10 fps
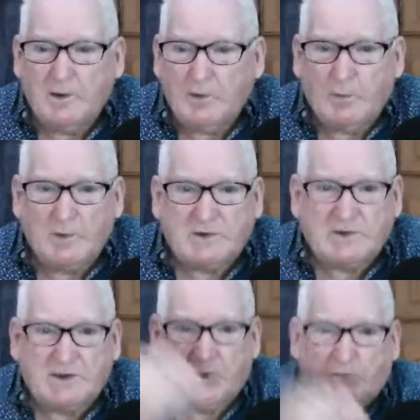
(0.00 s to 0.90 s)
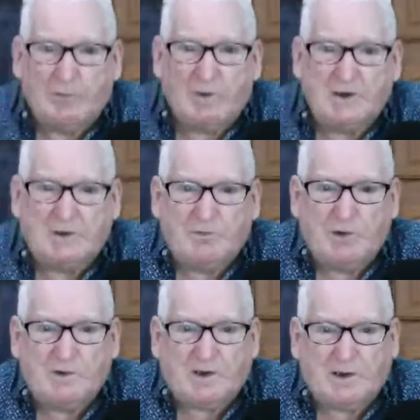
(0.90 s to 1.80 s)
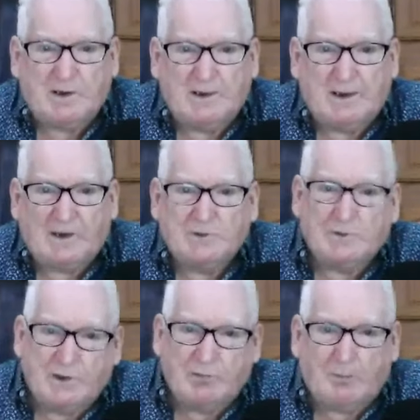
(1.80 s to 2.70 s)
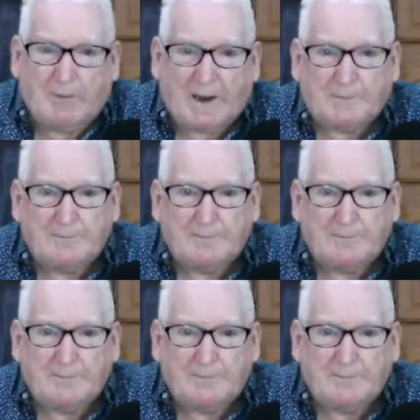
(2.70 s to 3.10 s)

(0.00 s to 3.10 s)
which is a given reason for you taking the guns, or give them back.